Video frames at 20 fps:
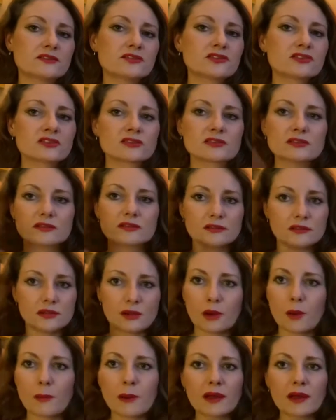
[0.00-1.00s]
just, you
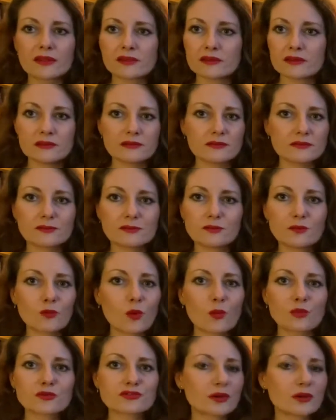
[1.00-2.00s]
know, about the
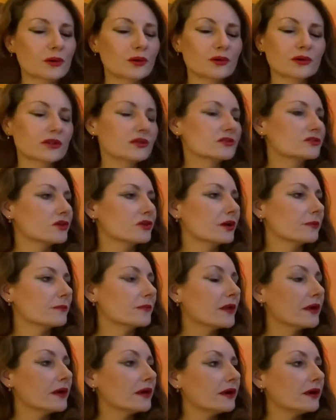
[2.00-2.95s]
what was going on at the time.